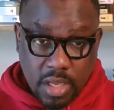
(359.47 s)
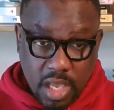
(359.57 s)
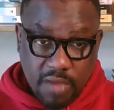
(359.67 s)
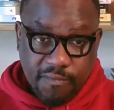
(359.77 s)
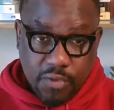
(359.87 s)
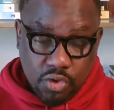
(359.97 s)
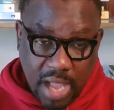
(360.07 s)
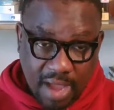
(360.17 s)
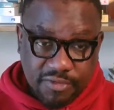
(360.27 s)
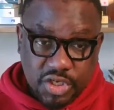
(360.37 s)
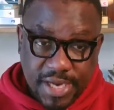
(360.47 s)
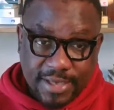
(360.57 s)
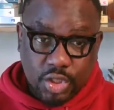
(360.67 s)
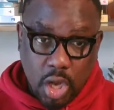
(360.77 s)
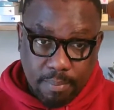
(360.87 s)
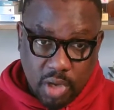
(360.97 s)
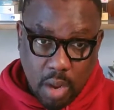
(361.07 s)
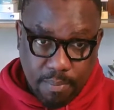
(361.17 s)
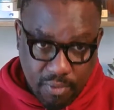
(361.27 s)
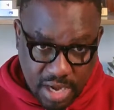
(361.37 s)
If you have checked your
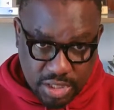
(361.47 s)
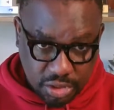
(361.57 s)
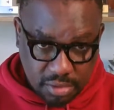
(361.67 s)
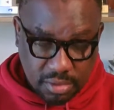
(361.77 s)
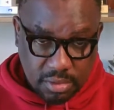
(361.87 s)
blood pressure